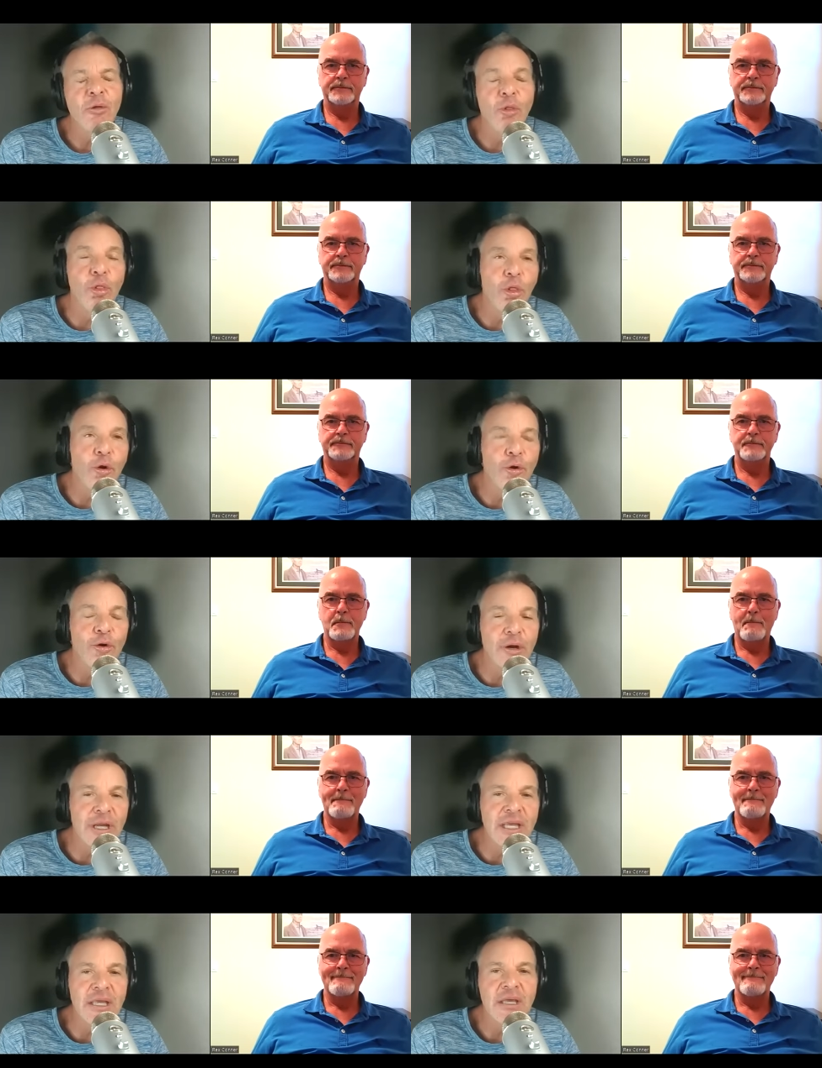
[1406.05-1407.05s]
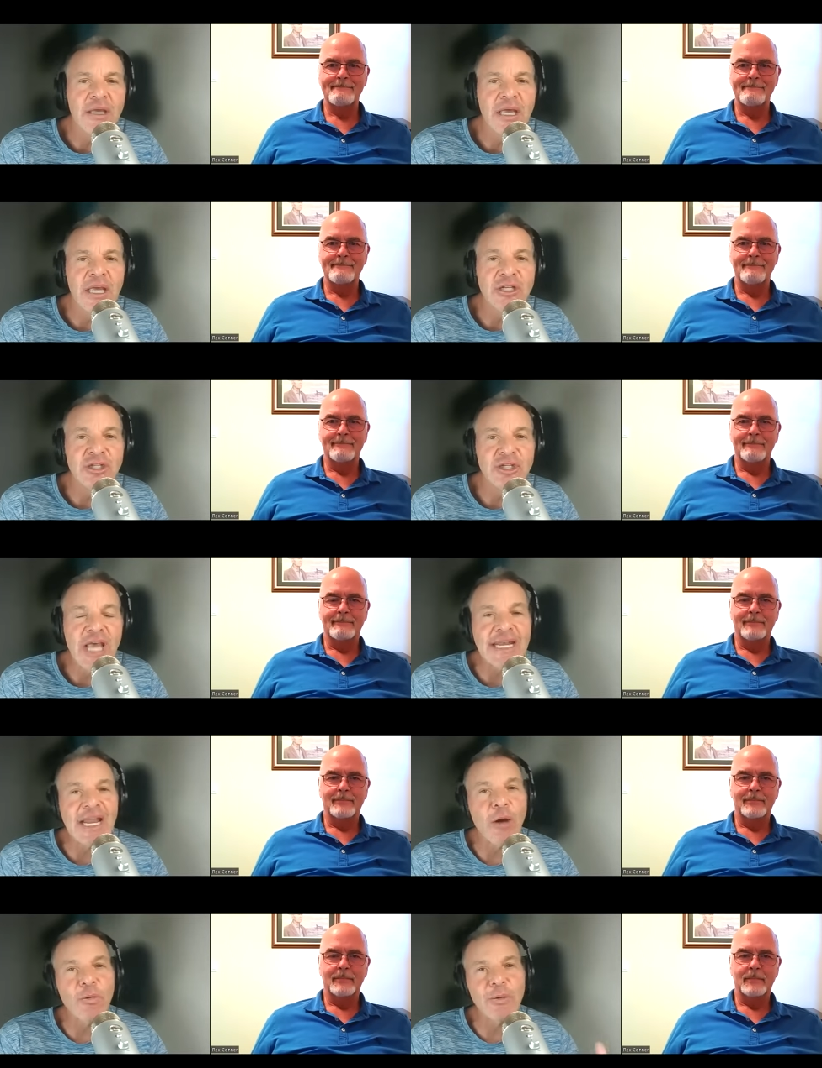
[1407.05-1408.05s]
Speaker 1: Lori and
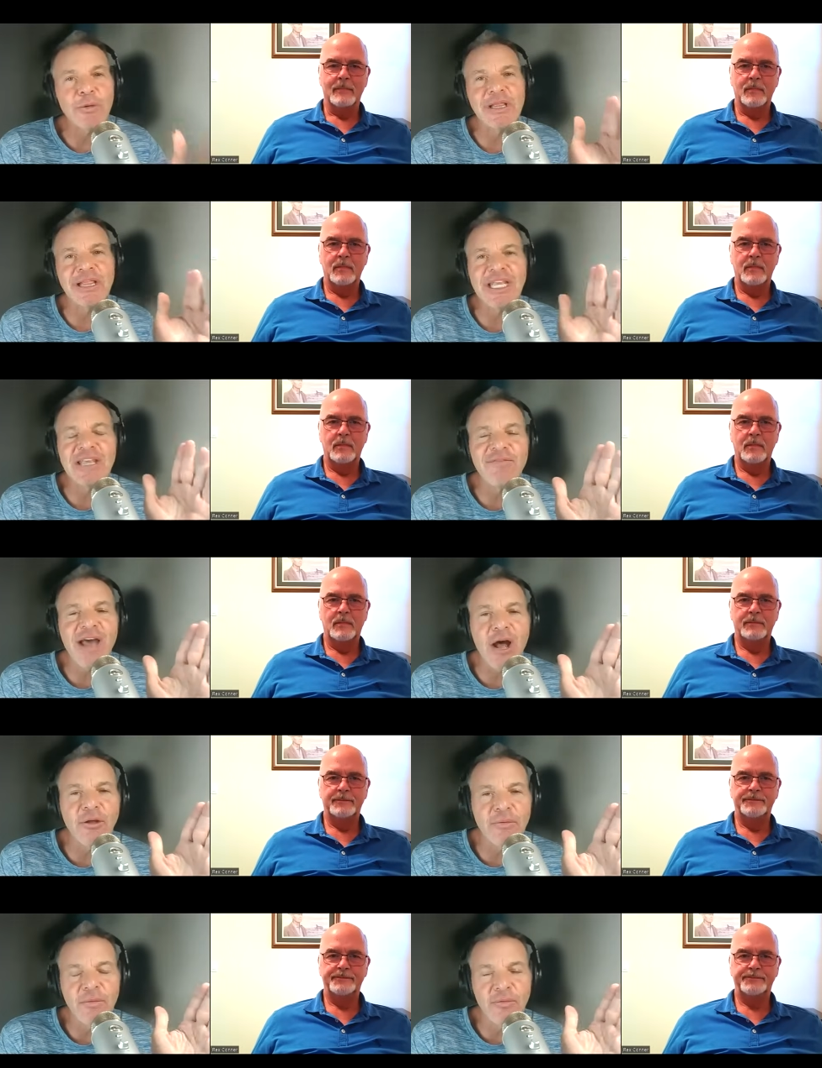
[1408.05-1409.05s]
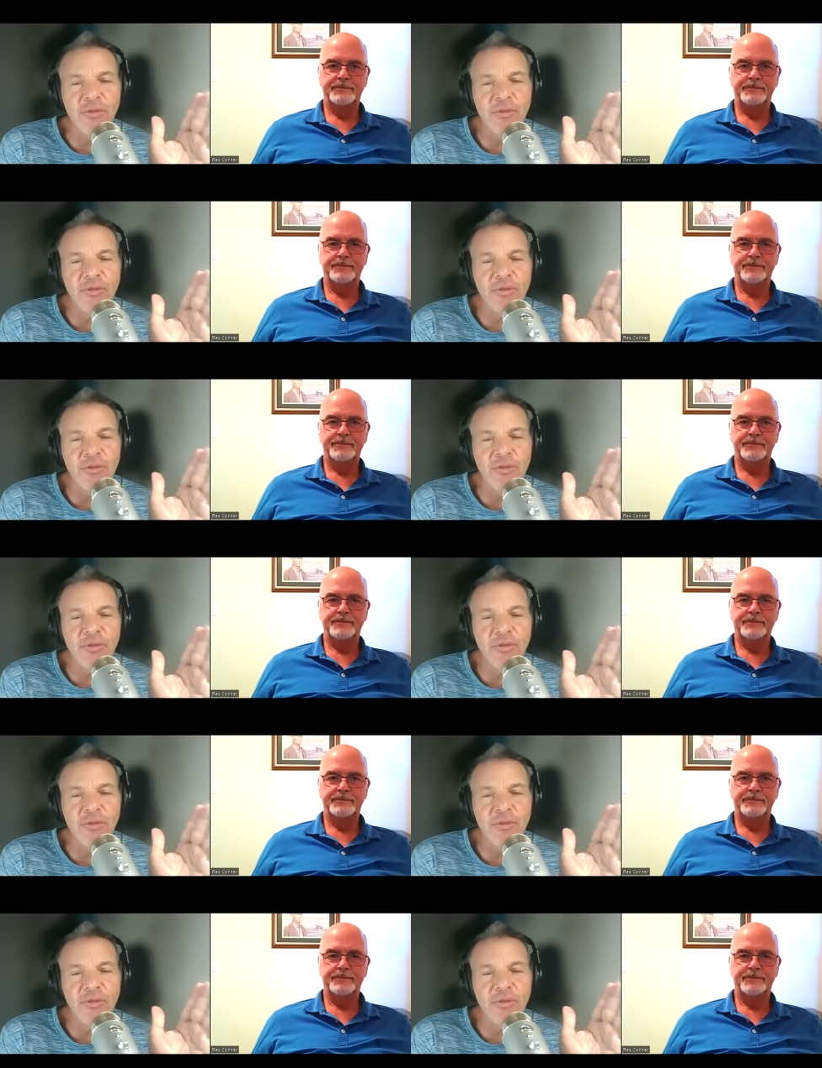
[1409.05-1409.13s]
Chad. Now, we would leave out